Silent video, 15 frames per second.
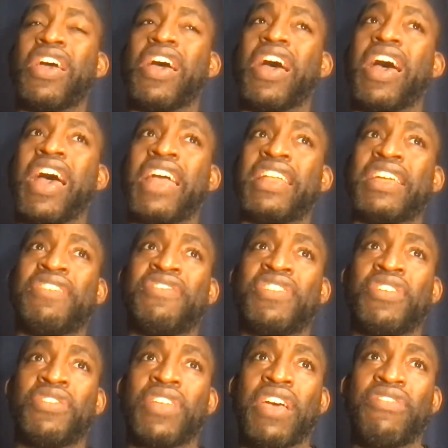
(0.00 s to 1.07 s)
I didn't even
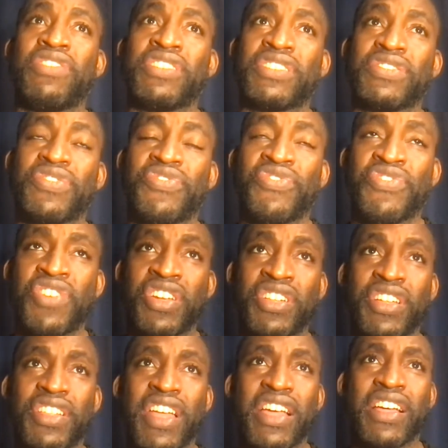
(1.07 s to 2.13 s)
know that was really
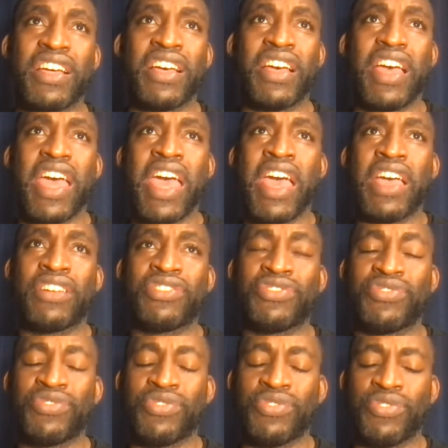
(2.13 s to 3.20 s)
like a
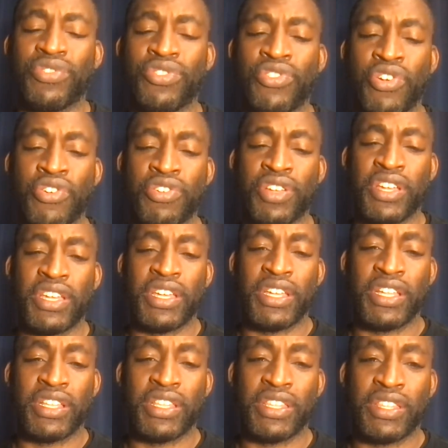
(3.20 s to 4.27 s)
actual
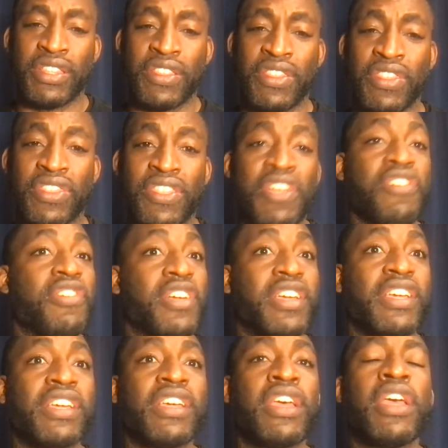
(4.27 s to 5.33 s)
learning theory.
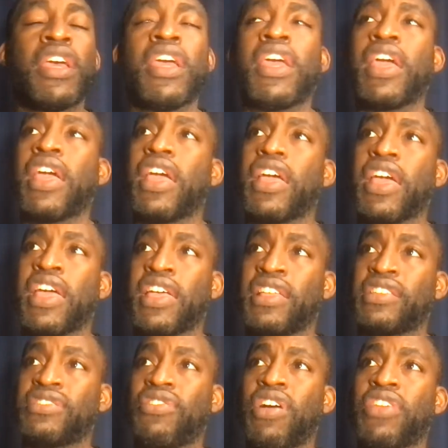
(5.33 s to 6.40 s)
And
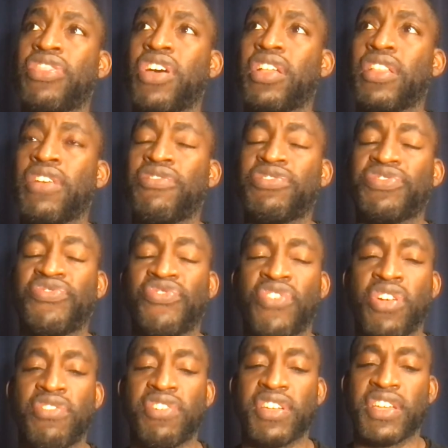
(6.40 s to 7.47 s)
so I thought that was
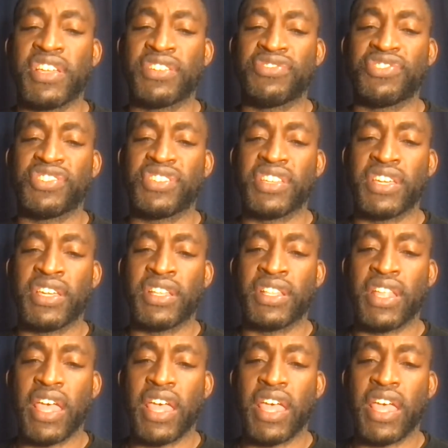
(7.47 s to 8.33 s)
very interesting.